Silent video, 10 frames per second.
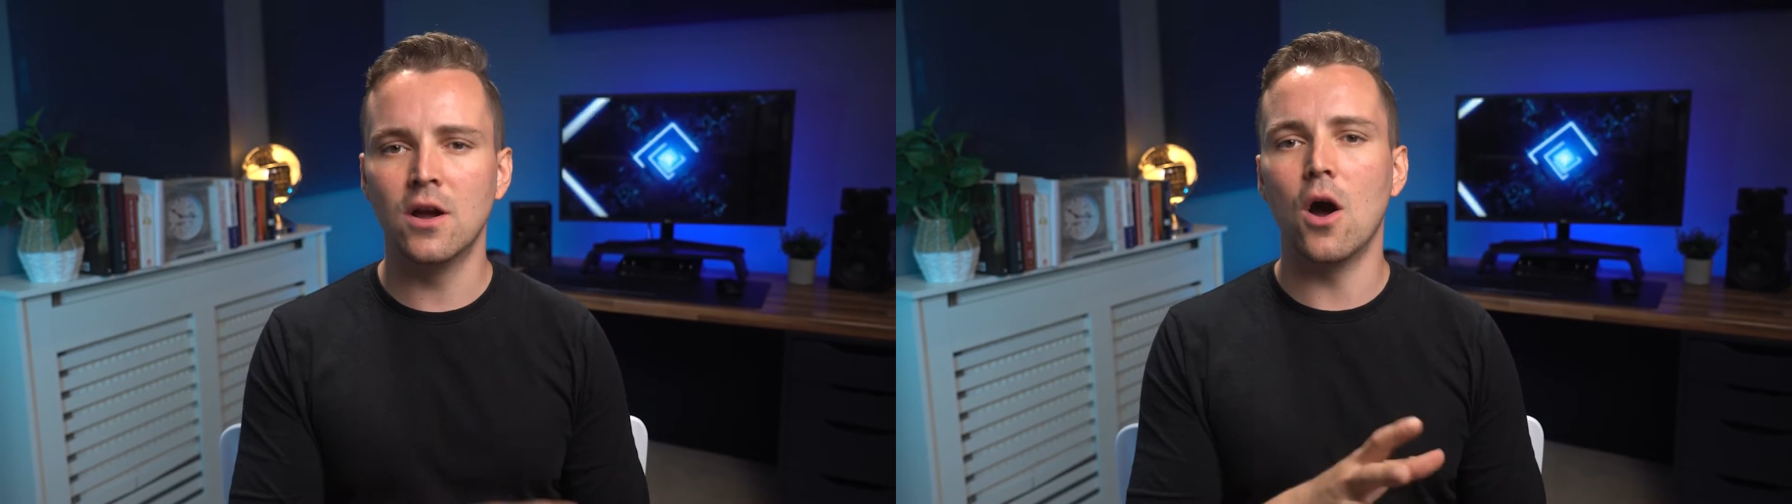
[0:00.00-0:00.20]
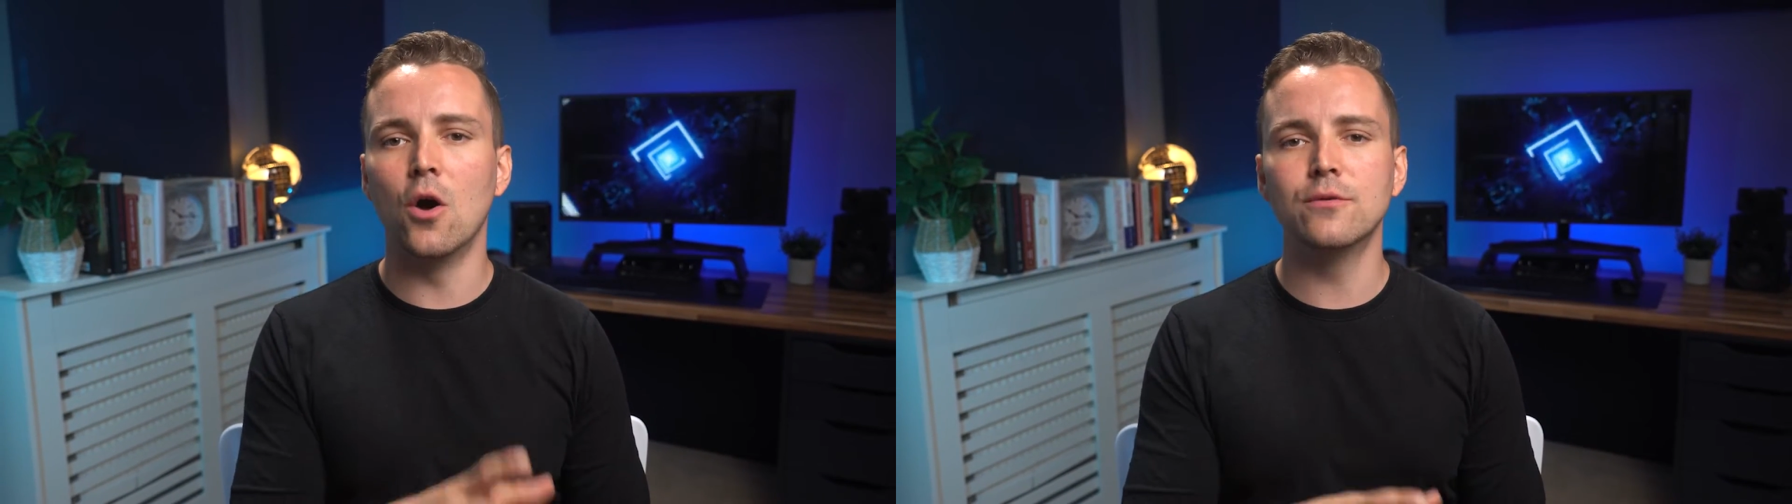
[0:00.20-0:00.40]

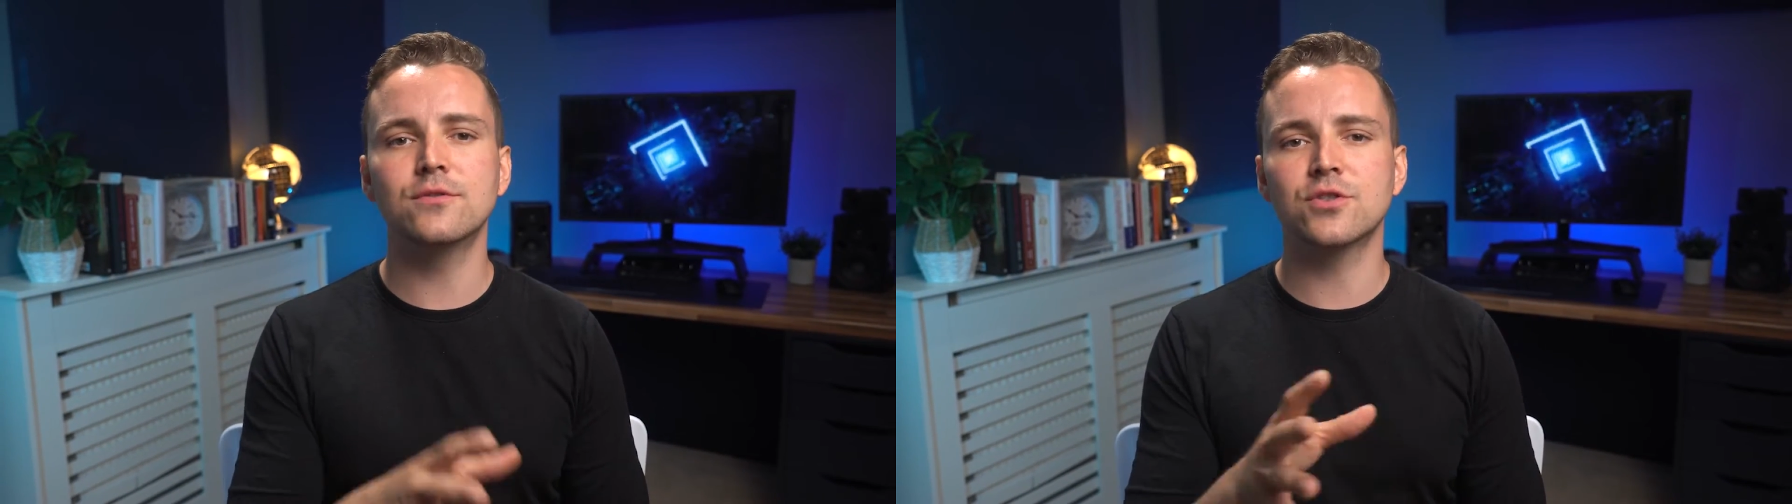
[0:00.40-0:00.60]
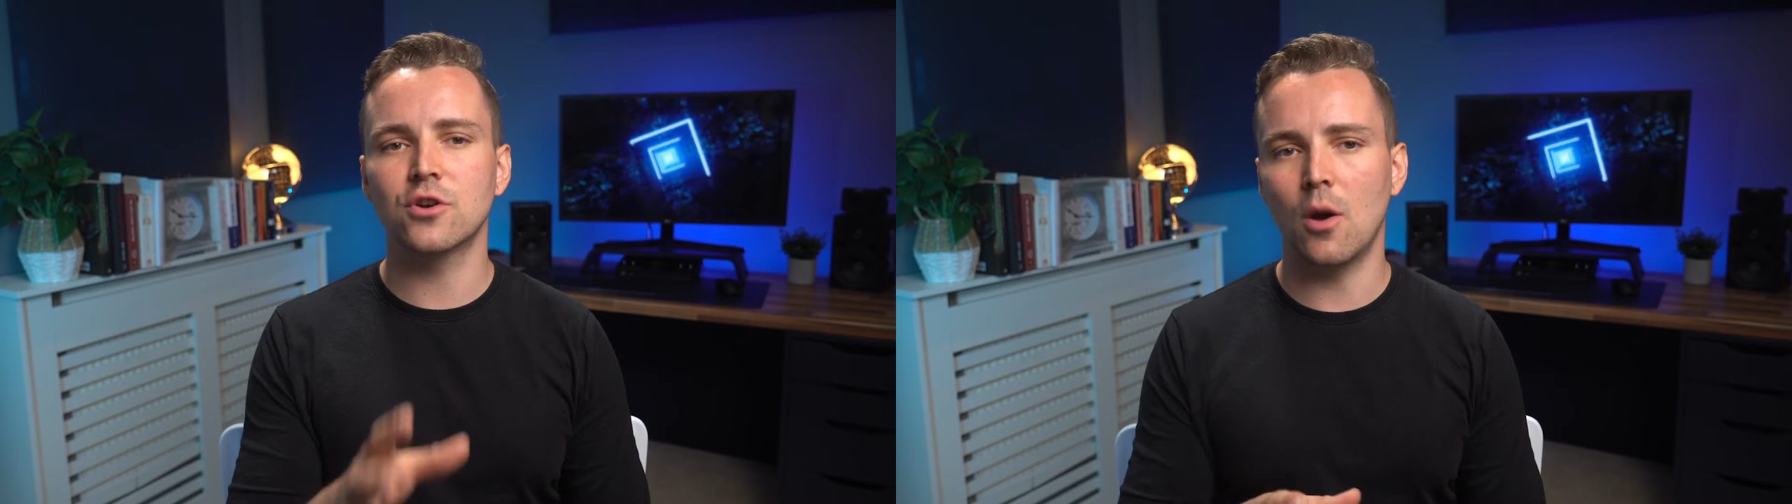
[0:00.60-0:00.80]

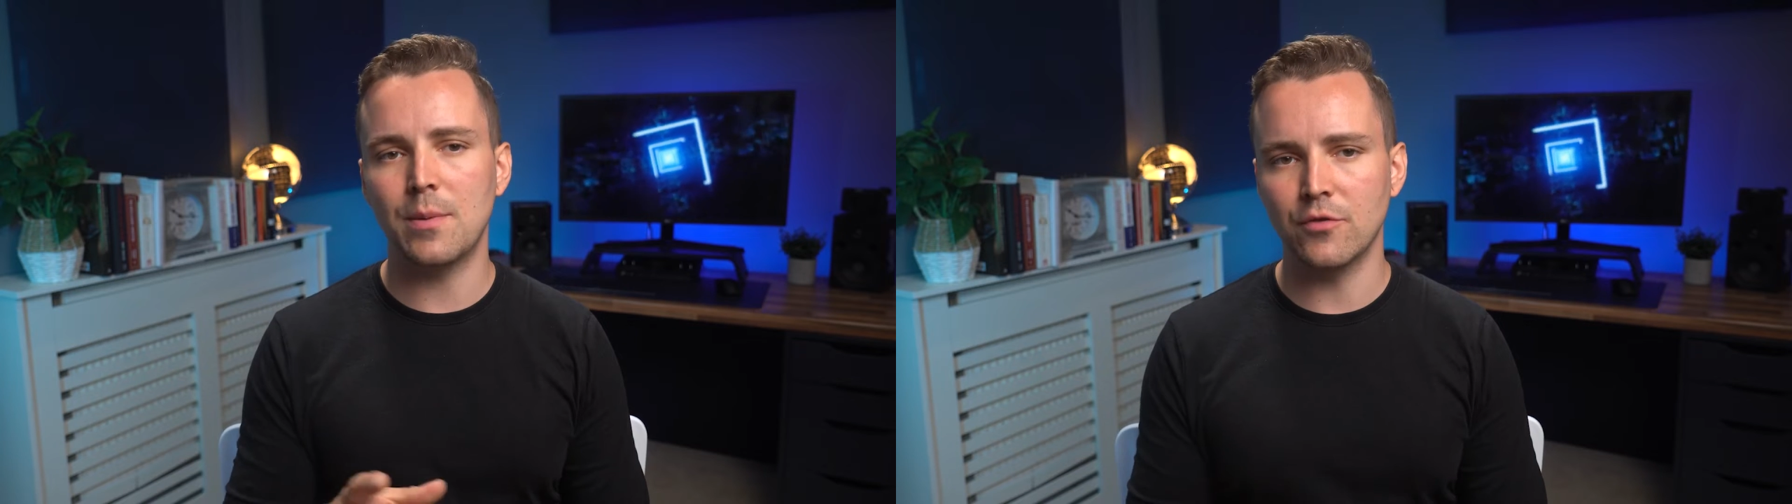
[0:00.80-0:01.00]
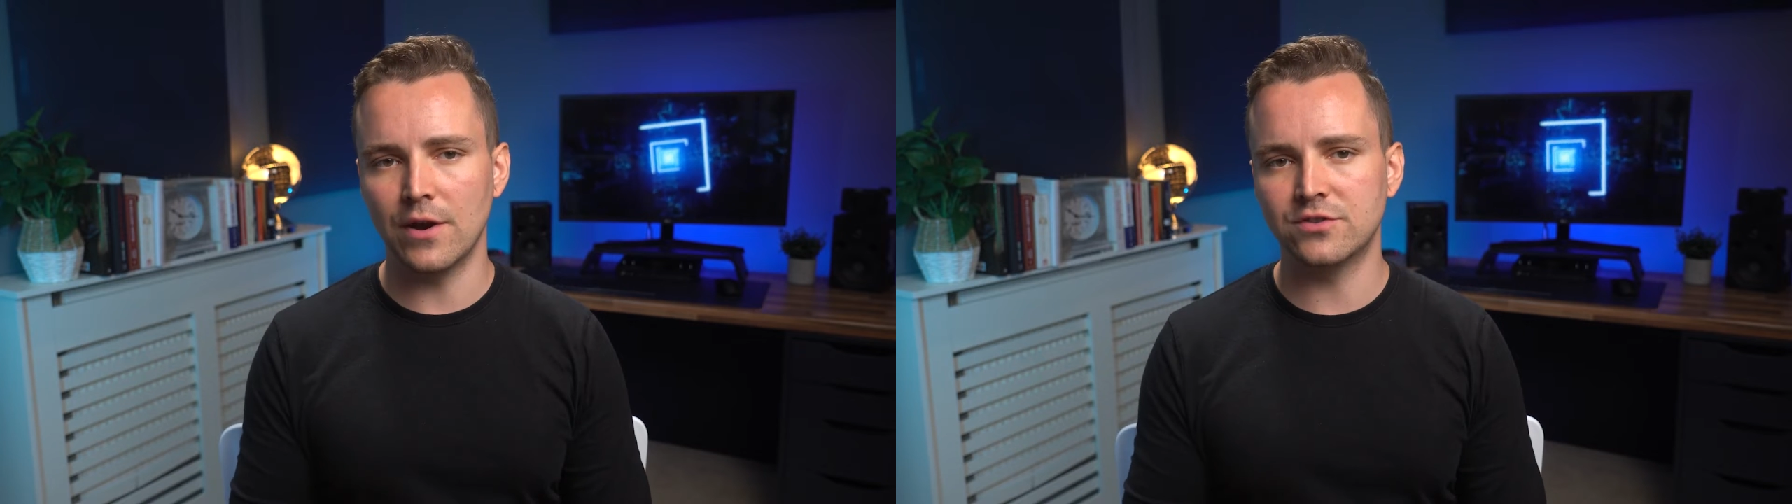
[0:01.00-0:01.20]
owns the
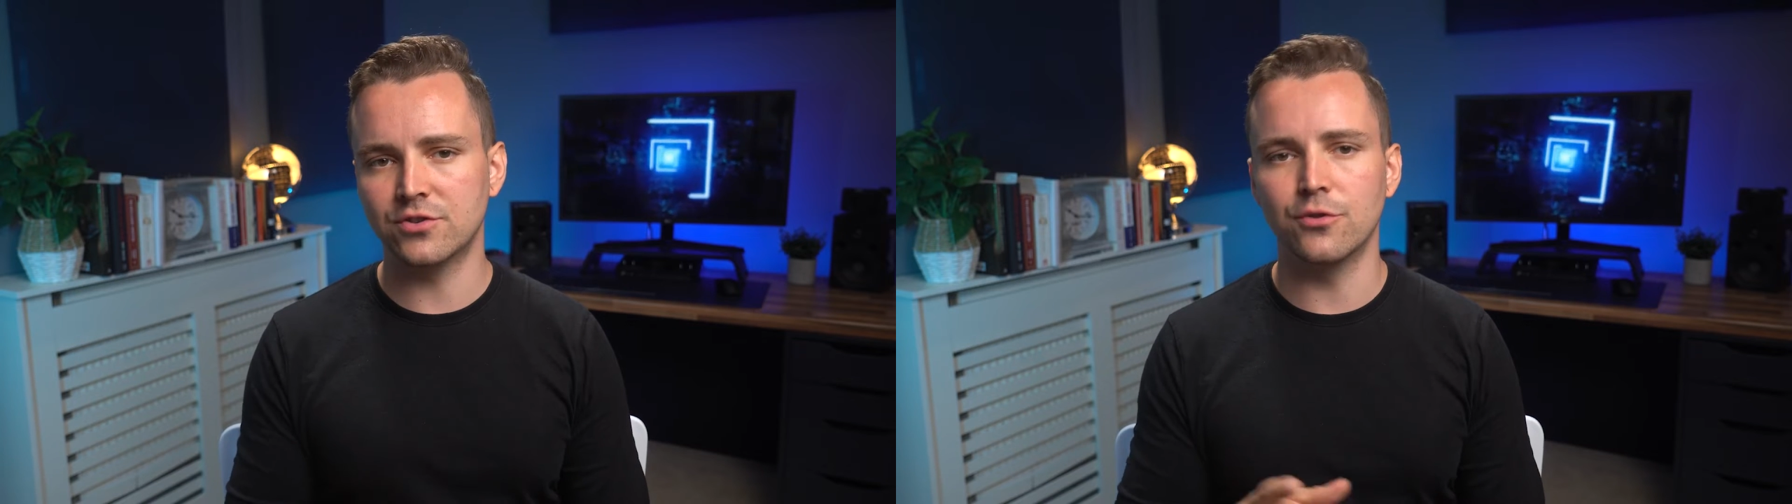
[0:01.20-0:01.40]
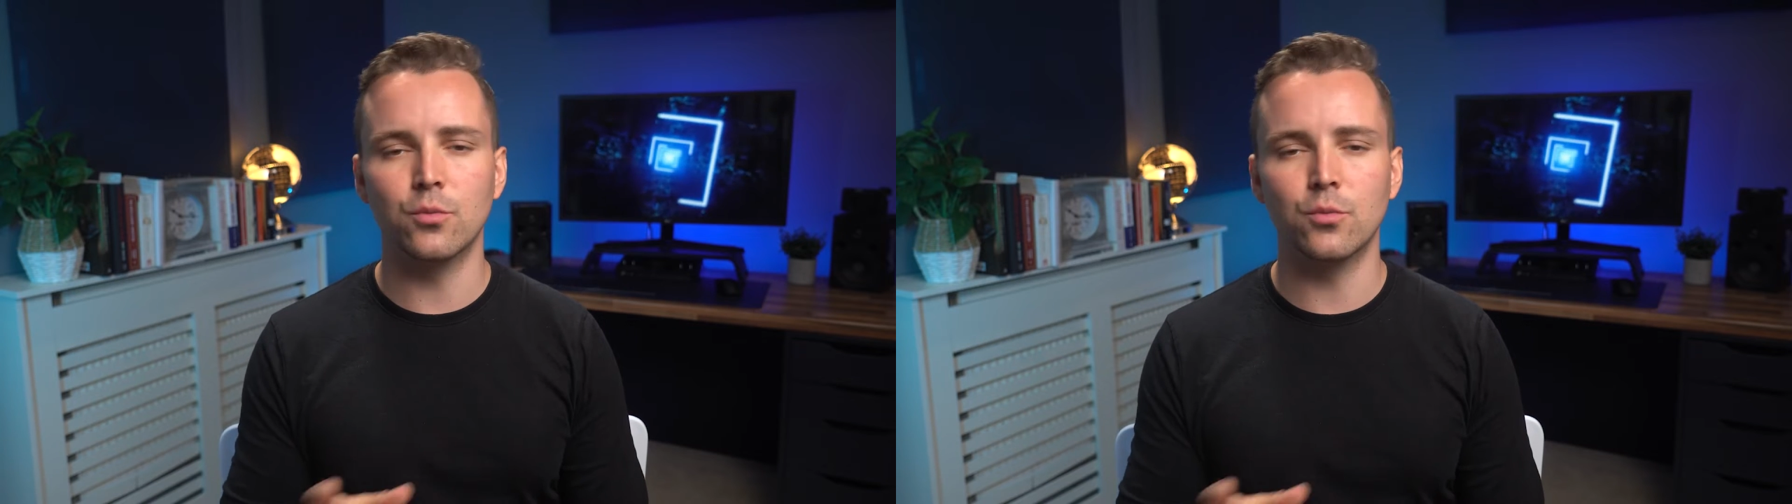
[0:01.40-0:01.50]
copyrights to the